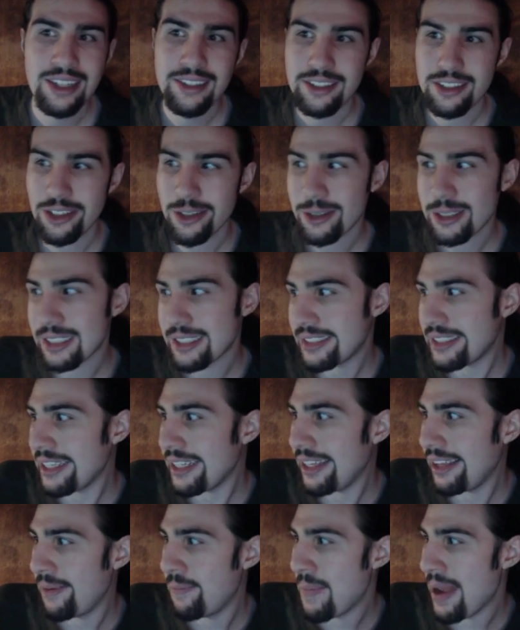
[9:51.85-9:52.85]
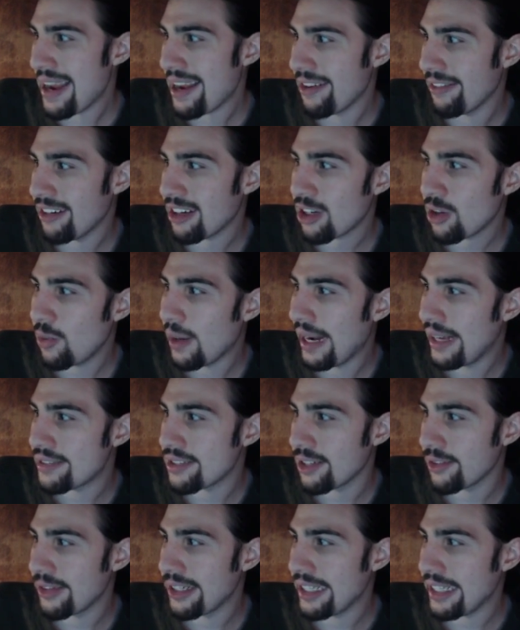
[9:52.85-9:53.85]
So to see a Mega
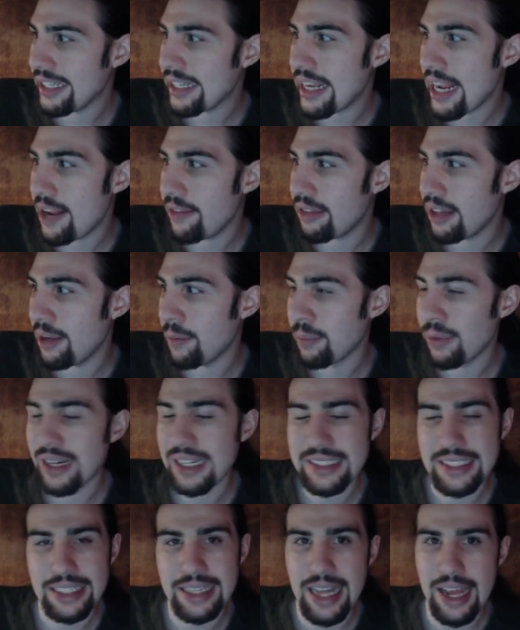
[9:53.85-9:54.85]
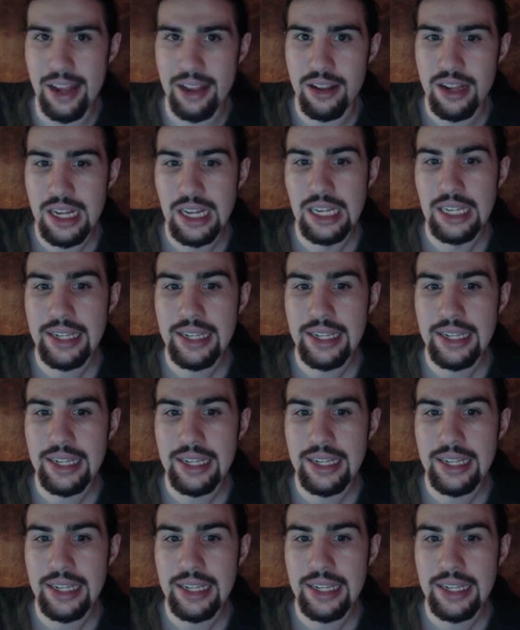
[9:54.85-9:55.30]
Rayquaza really gave the impression that